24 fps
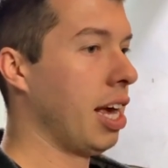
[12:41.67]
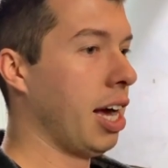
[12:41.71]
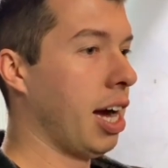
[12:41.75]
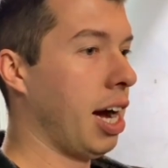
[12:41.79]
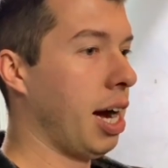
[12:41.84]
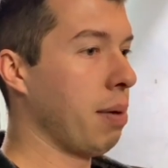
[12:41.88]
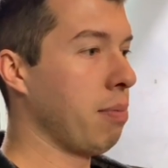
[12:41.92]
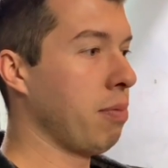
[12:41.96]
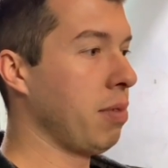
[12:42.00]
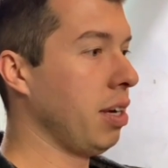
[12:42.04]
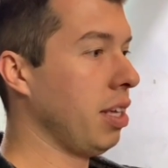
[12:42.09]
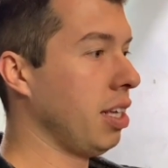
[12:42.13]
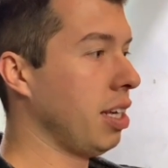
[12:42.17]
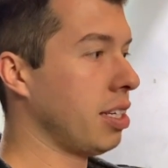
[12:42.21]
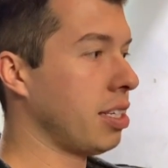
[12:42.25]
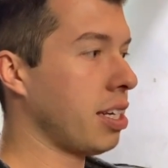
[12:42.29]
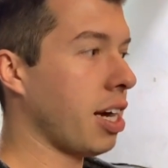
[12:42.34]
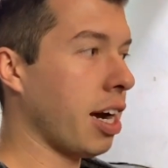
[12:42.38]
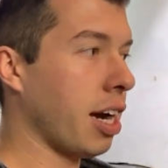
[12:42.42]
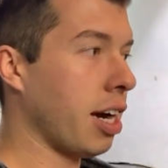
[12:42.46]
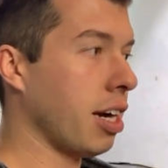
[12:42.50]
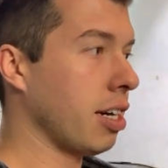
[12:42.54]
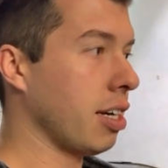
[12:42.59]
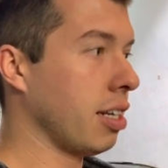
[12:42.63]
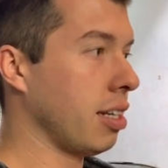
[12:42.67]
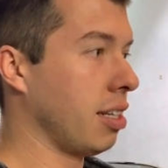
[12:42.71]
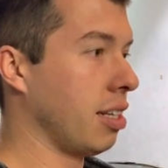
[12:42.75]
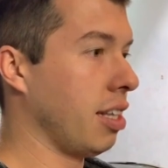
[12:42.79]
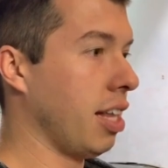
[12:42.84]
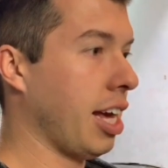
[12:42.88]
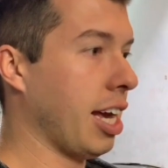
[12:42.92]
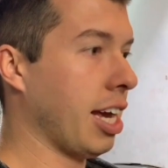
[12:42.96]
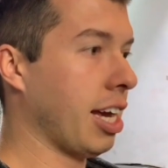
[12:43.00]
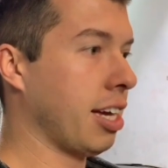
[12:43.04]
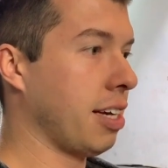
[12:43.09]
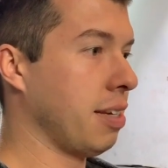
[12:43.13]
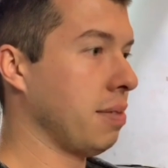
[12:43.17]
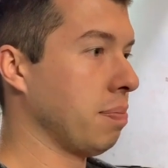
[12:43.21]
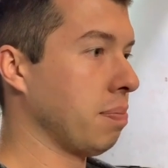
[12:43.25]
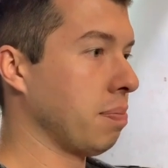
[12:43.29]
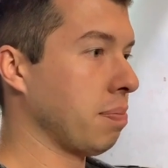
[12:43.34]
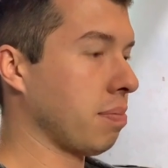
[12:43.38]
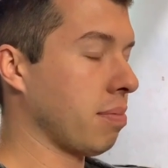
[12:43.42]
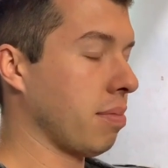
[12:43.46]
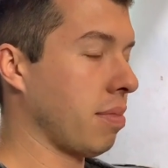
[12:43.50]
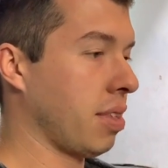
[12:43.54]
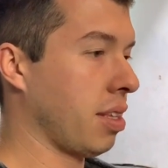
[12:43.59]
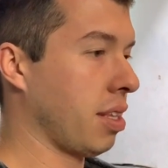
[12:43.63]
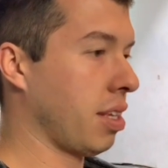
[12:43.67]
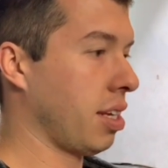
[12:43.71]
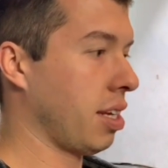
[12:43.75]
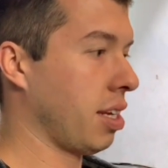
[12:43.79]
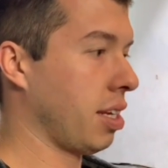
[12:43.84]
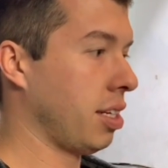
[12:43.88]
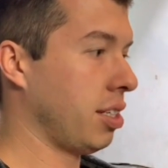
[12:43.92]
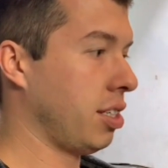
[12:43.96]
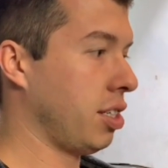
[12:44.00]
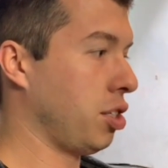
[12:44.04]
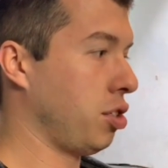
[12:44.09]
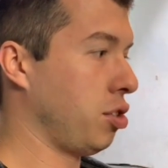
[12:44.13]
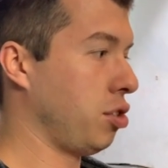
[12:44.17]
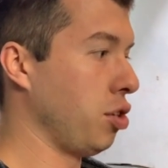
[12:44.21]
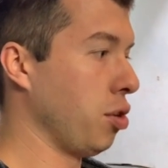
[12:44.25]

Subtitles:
I'm really tired of like just